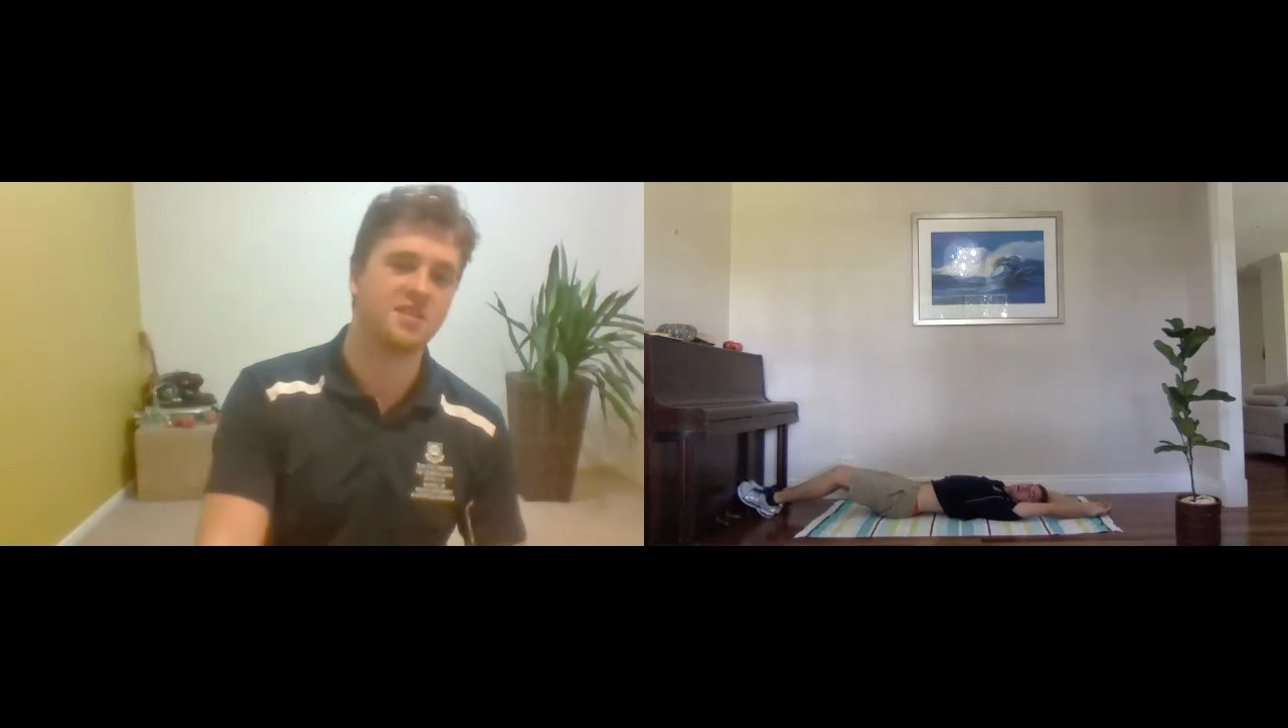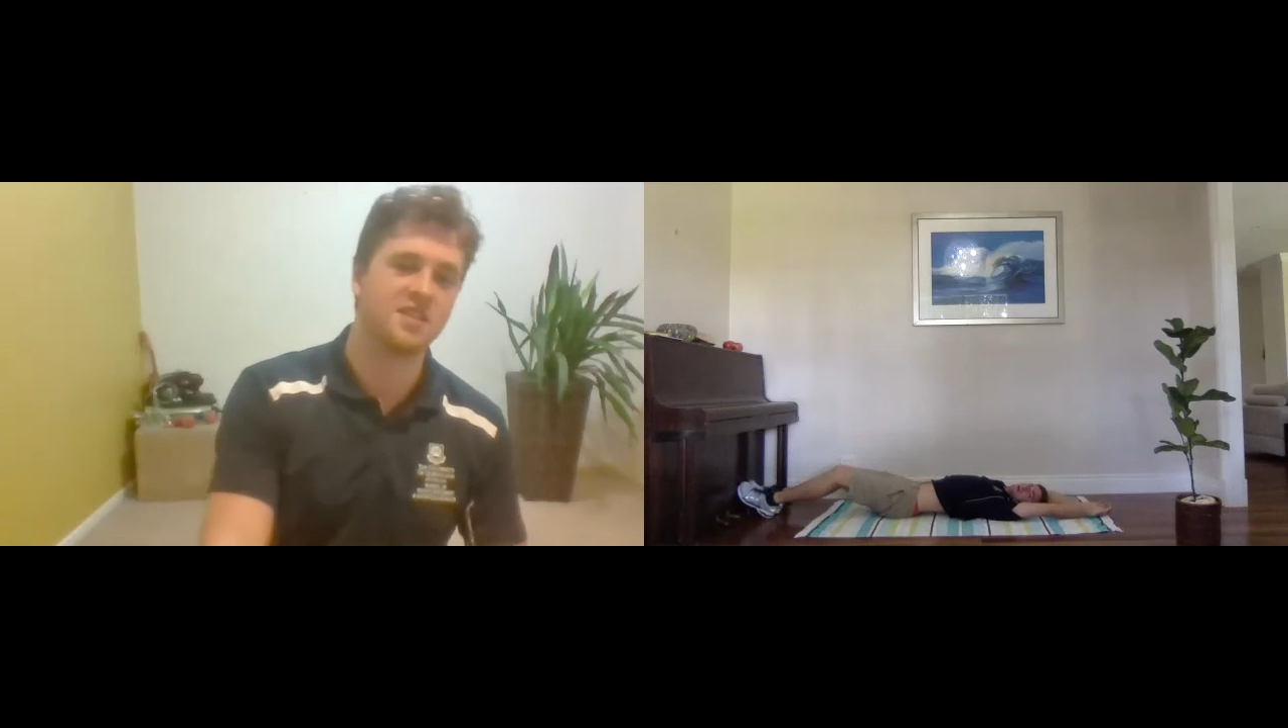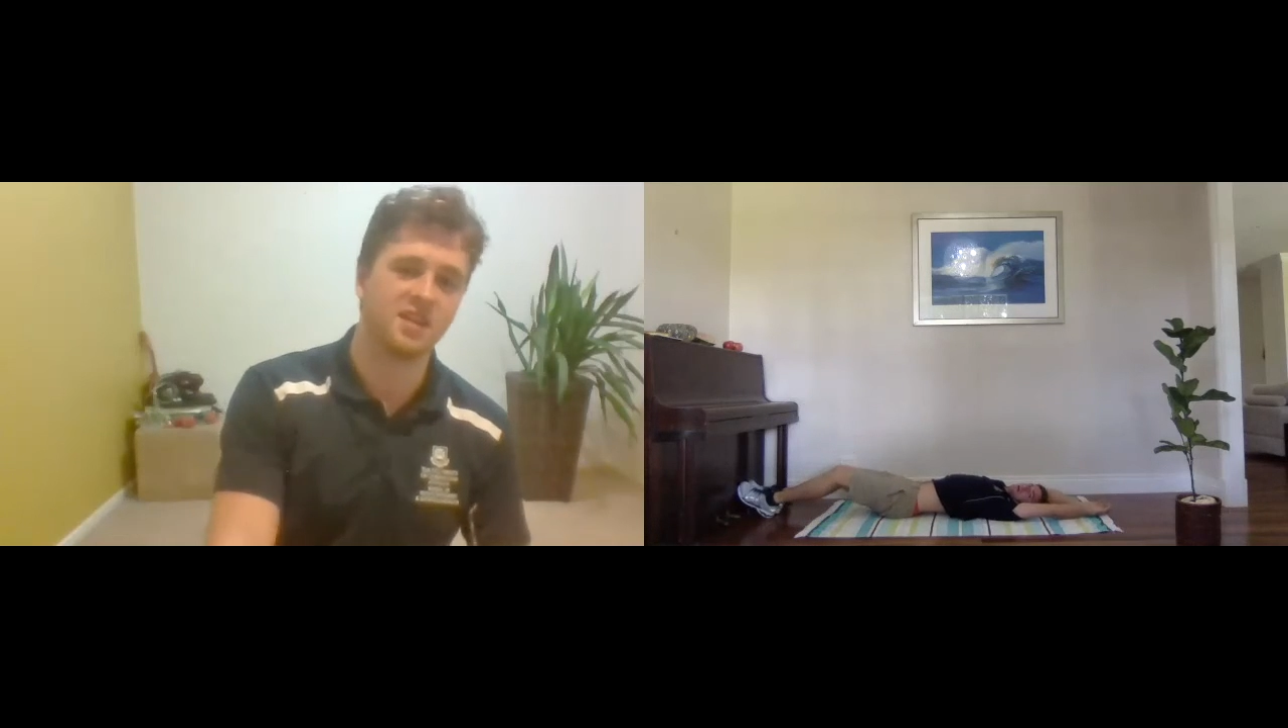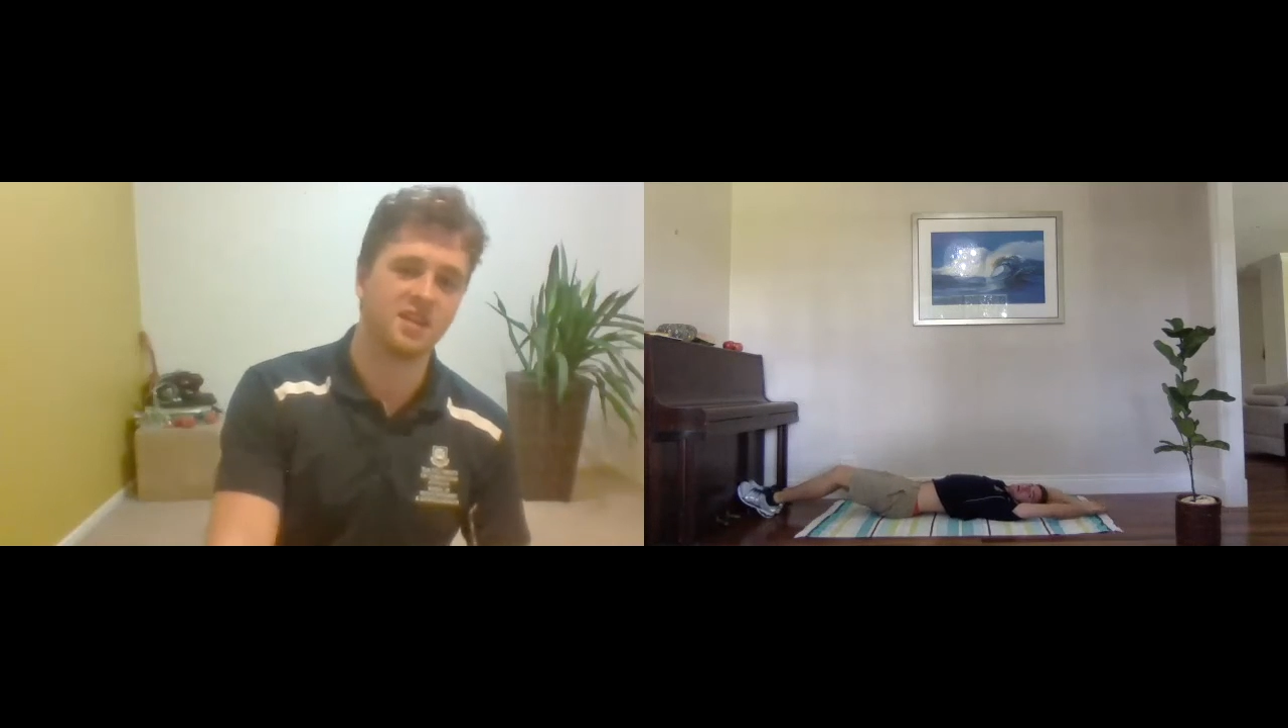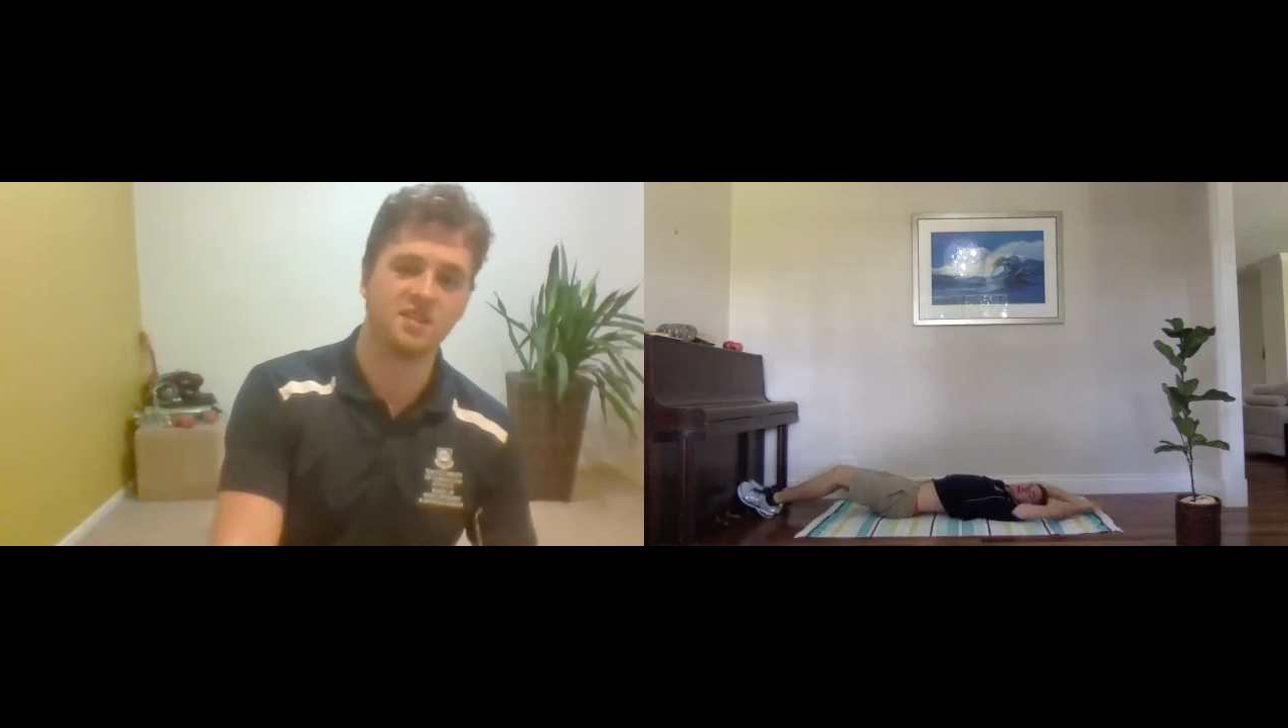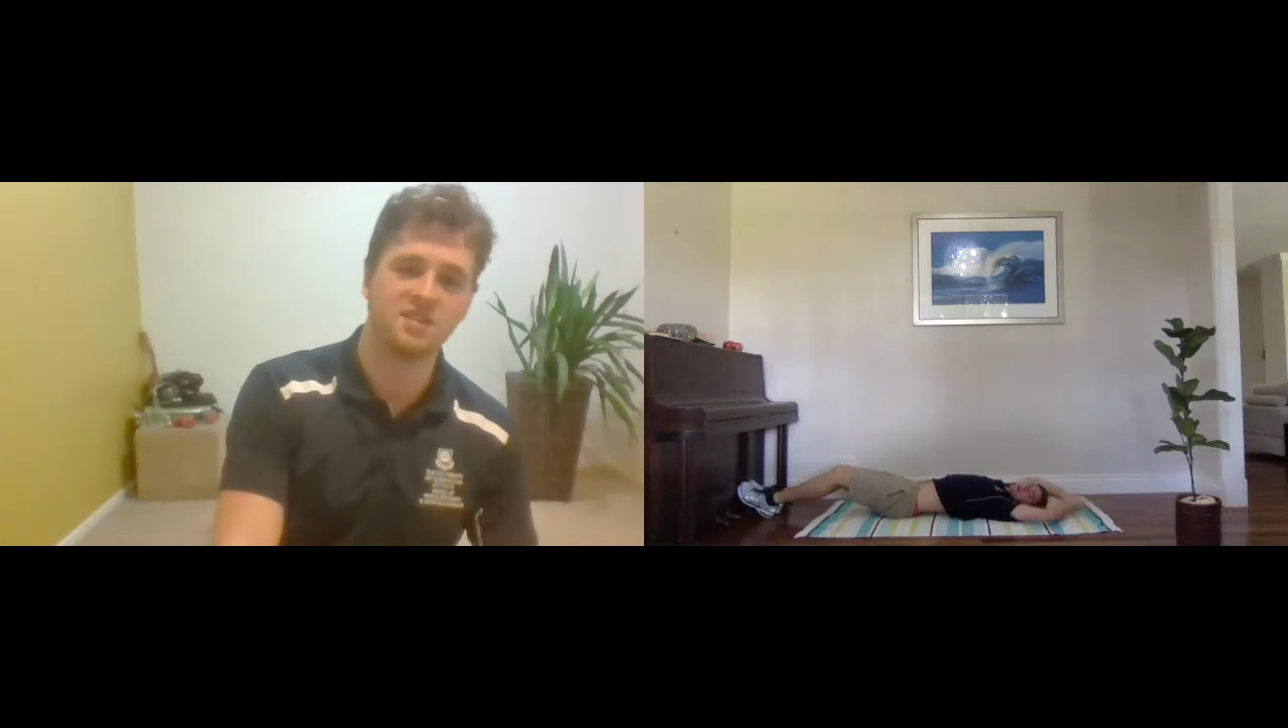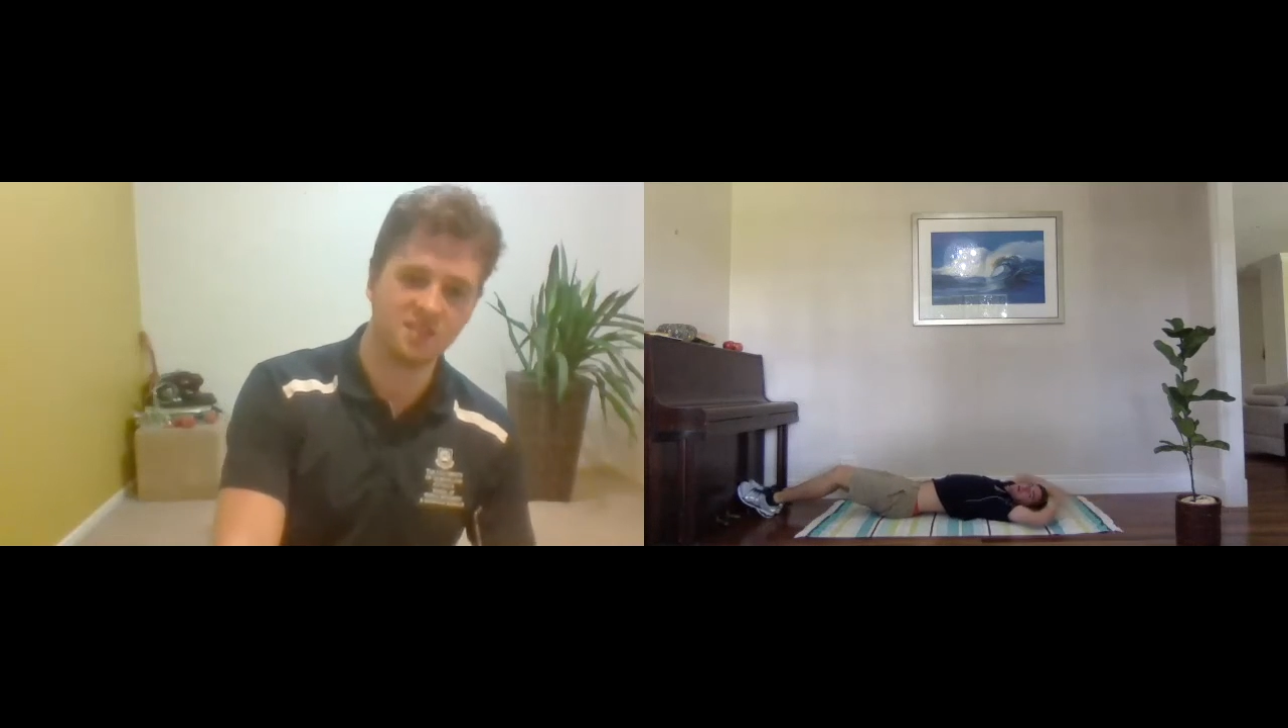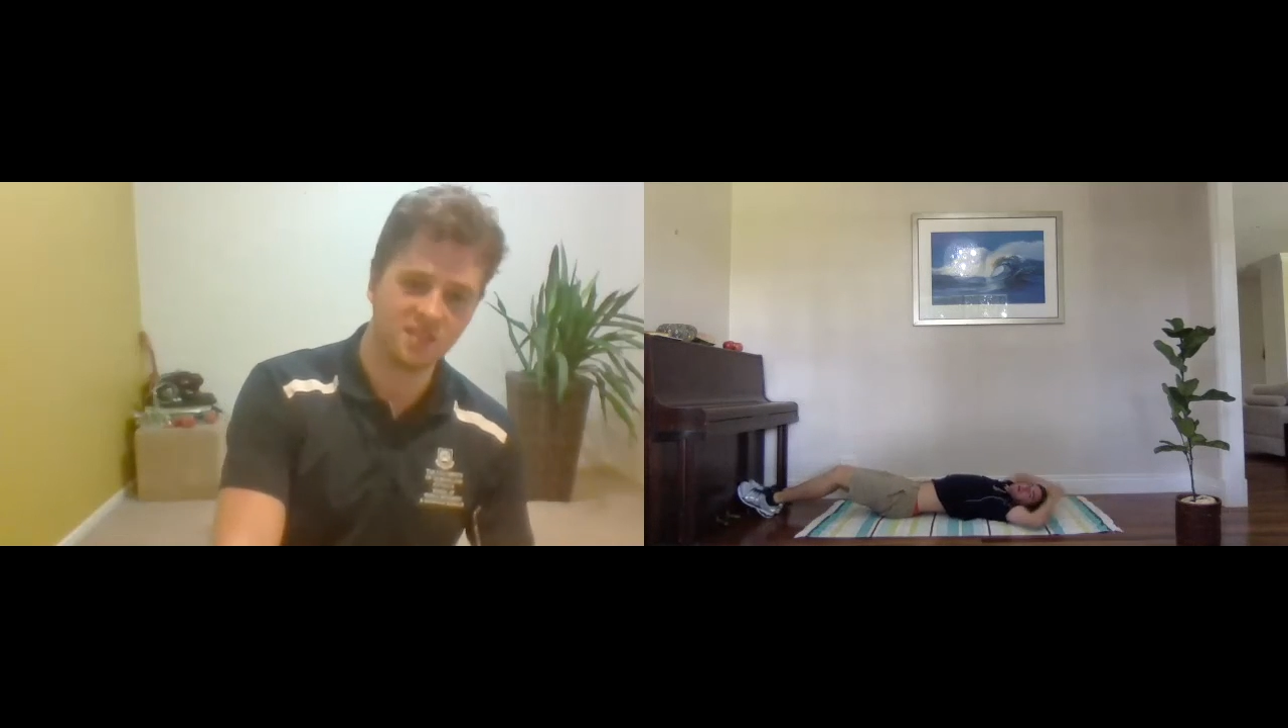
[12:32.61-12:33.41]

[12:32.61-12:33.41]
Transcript: seconds.